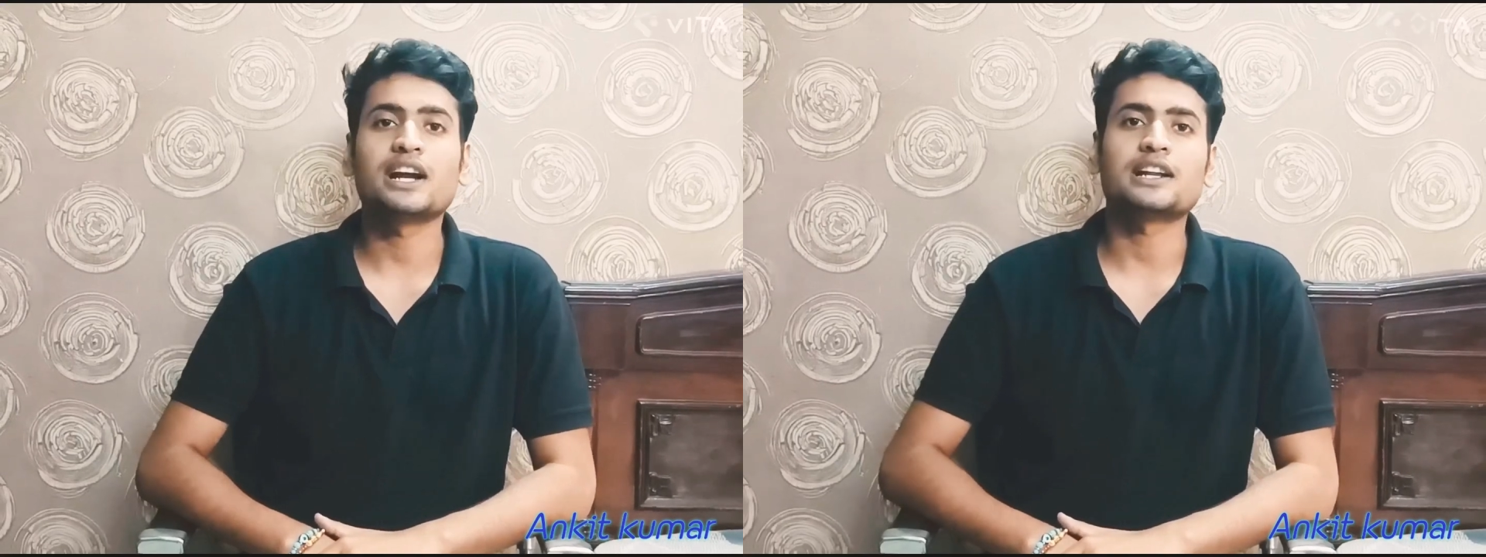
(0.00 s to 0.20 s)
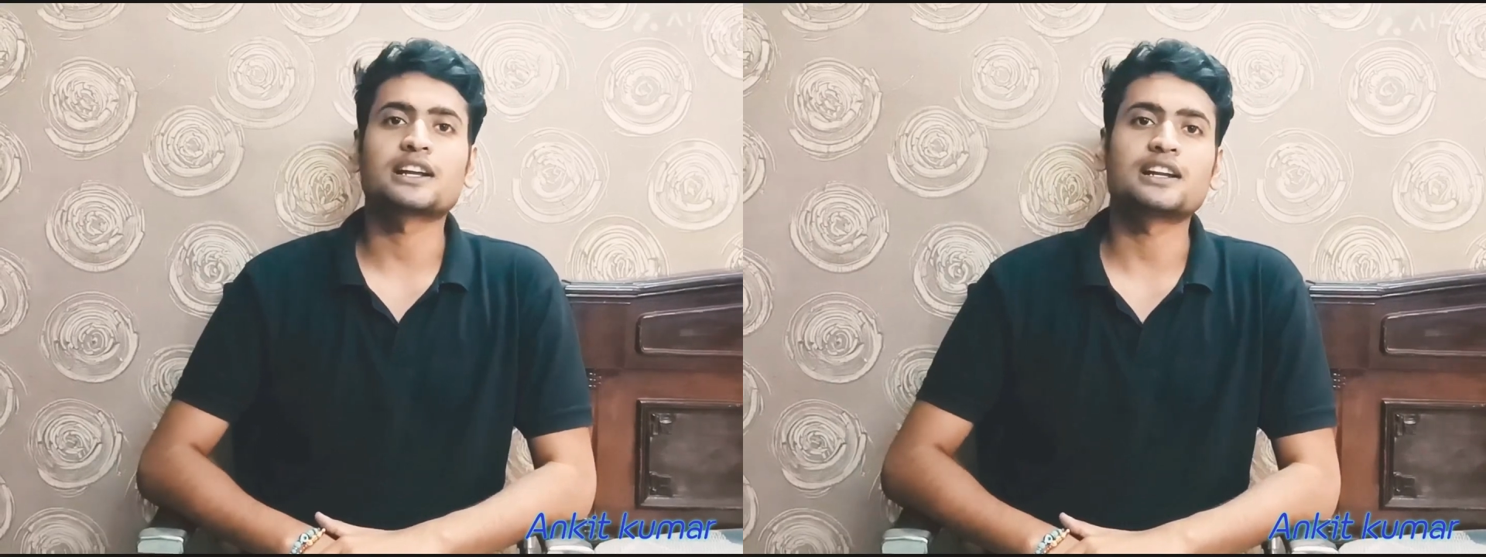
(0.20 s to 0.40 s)

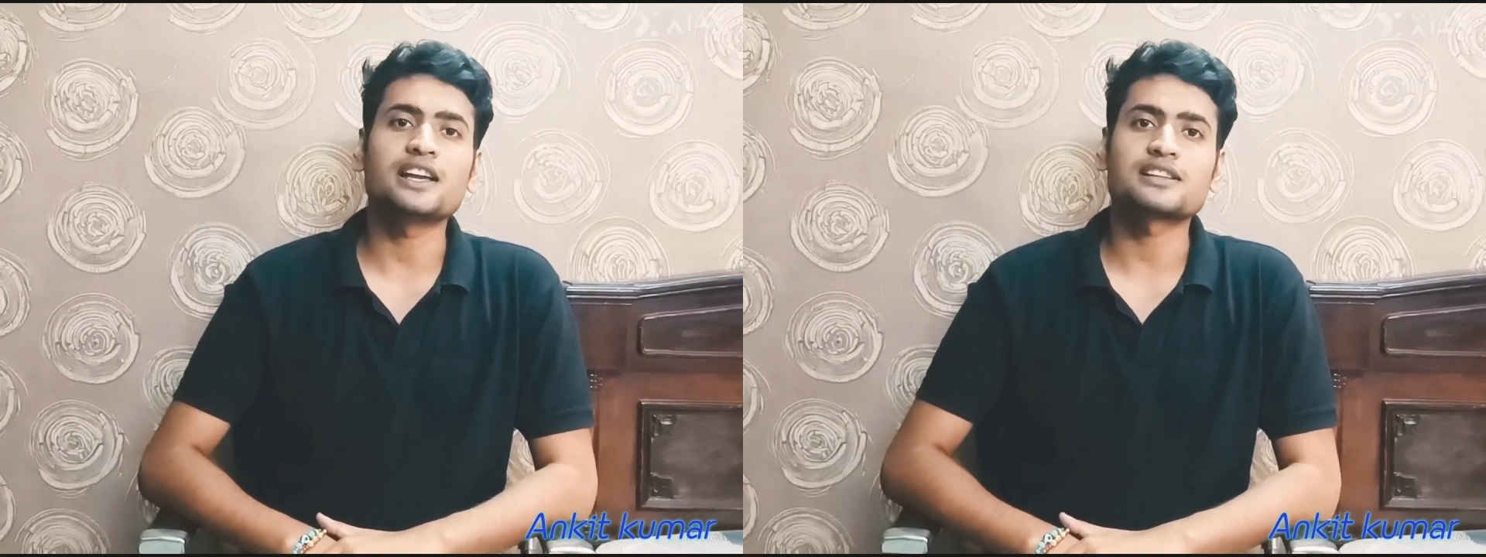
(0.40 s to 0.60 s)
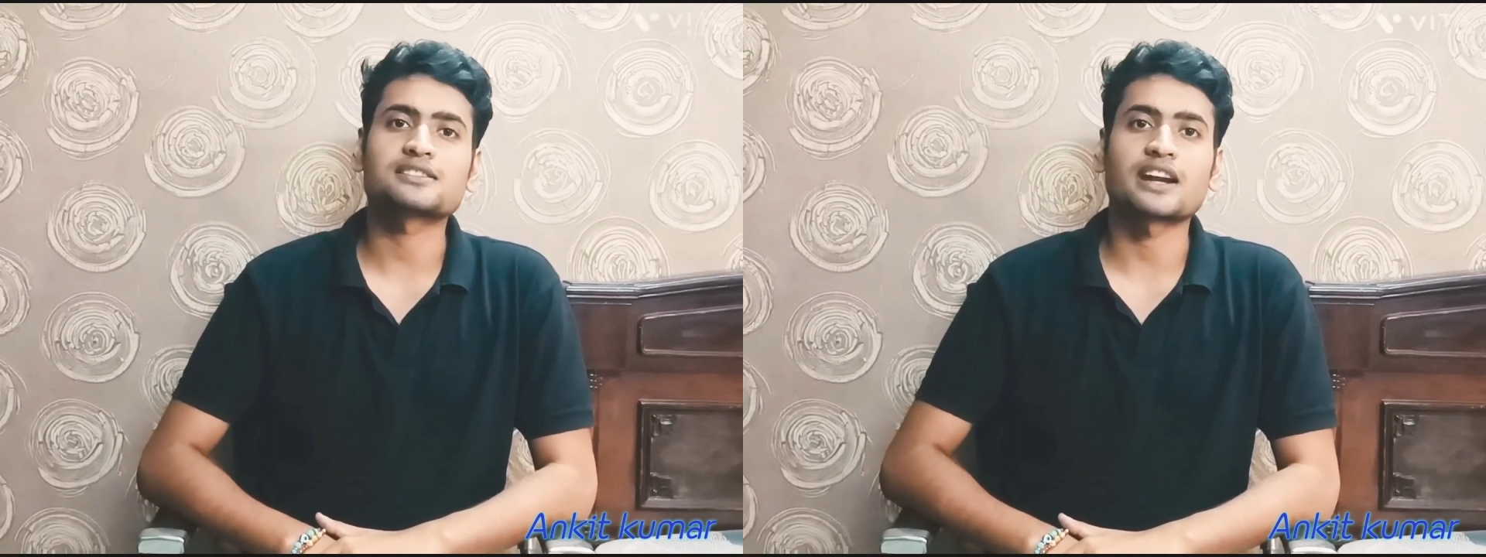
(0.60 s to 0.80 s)
a clear
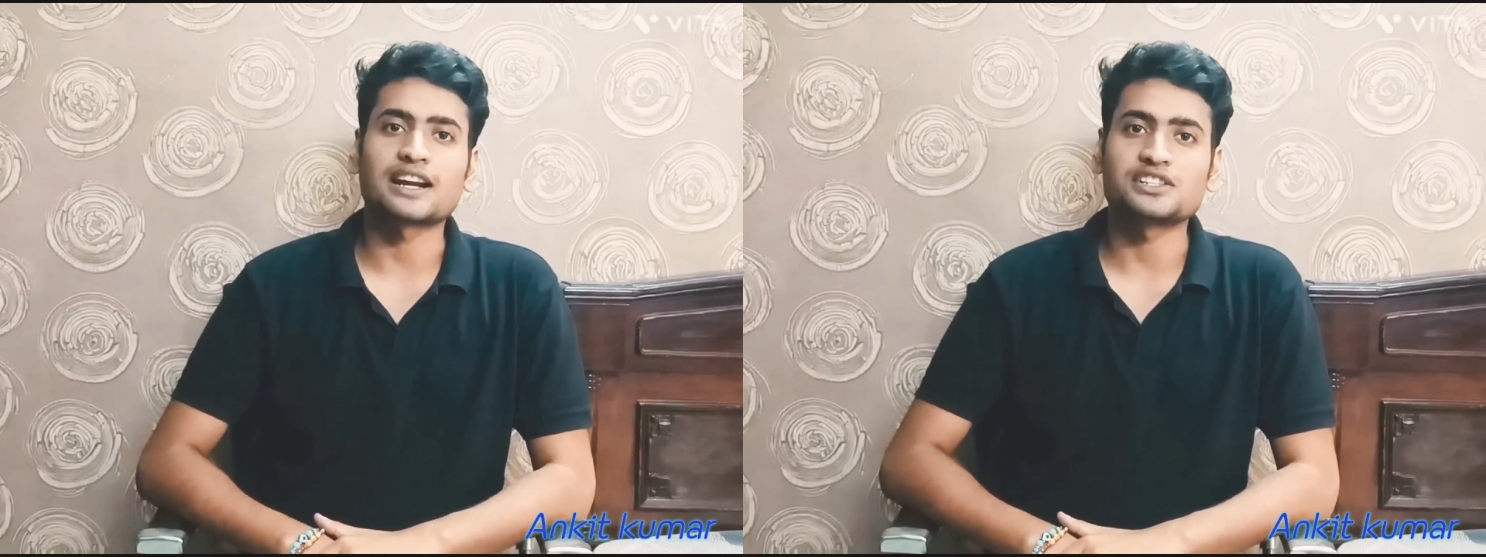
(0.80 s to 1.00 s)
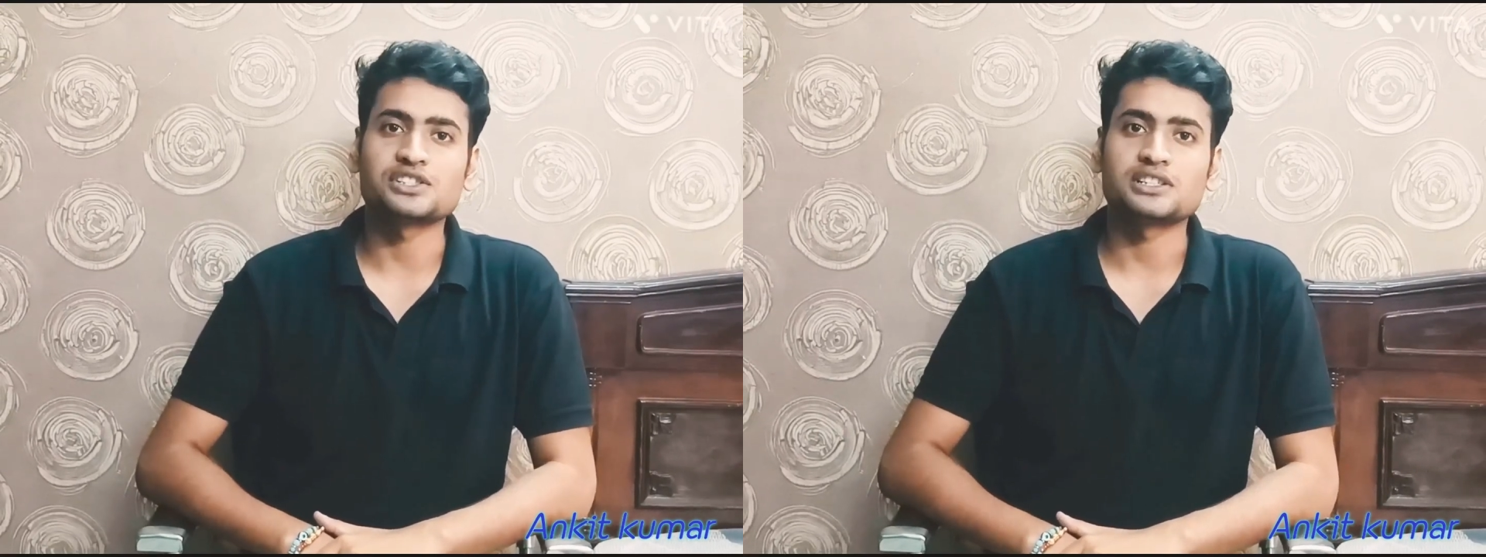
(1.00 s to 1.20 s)

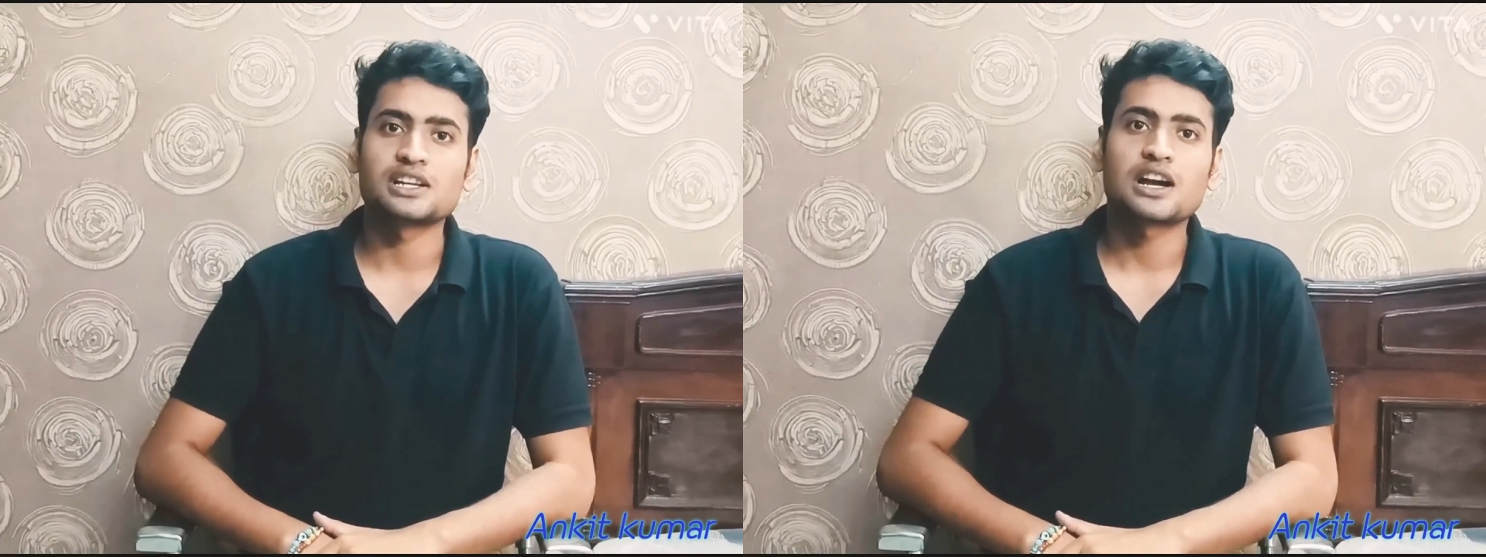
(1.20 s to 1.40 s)
strategy,